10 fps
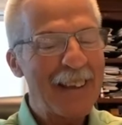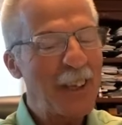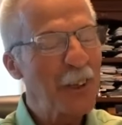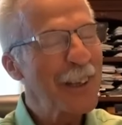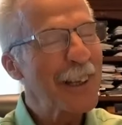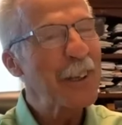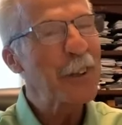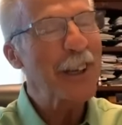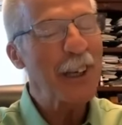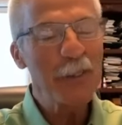You'll
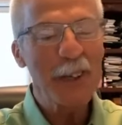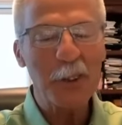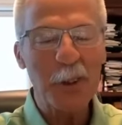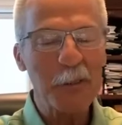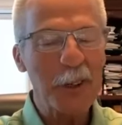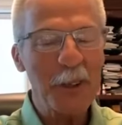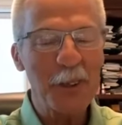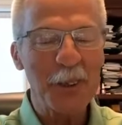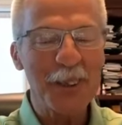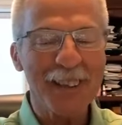either give it or
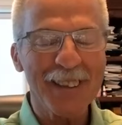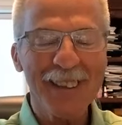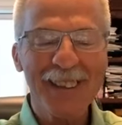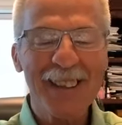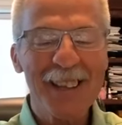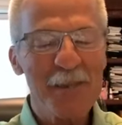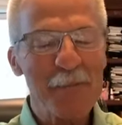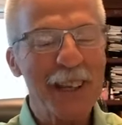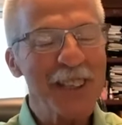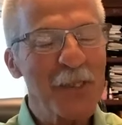withhold it,
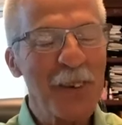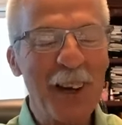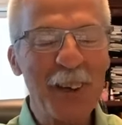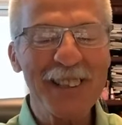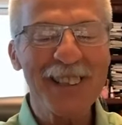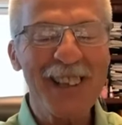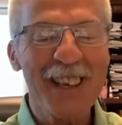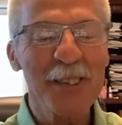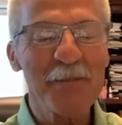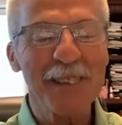but it's found in
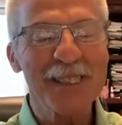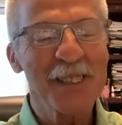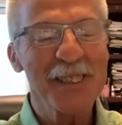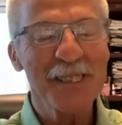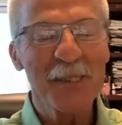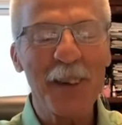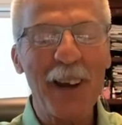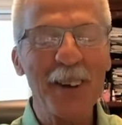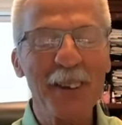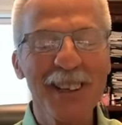him,
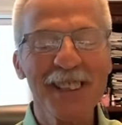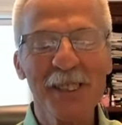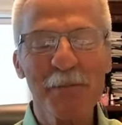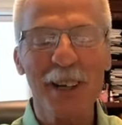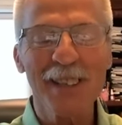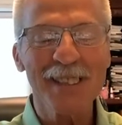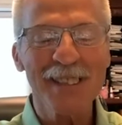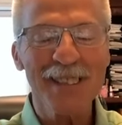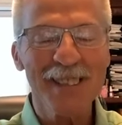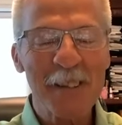found in his
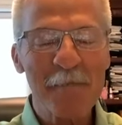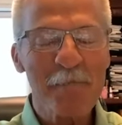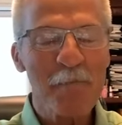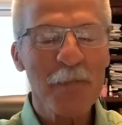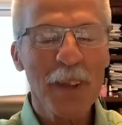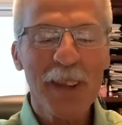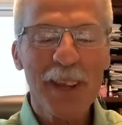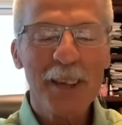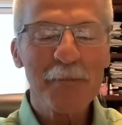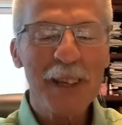presence,
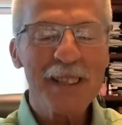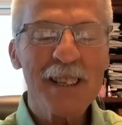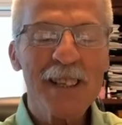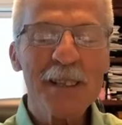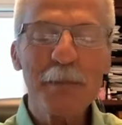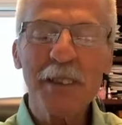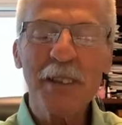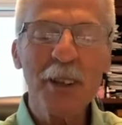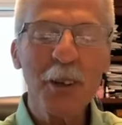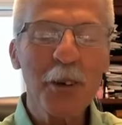but it says, But
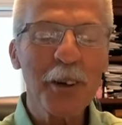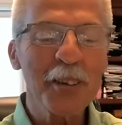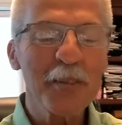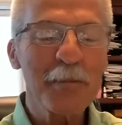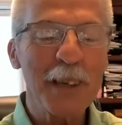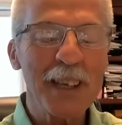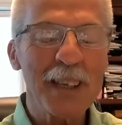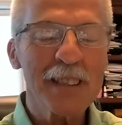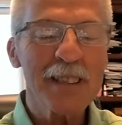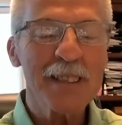the Lord of
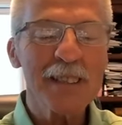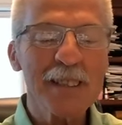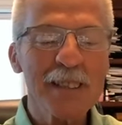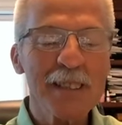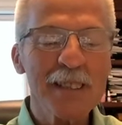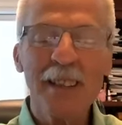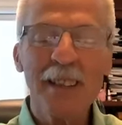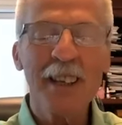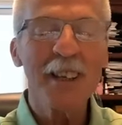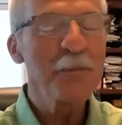peace
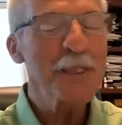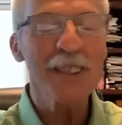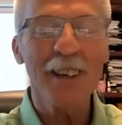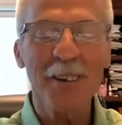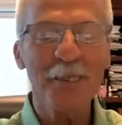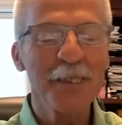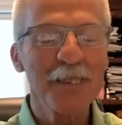himself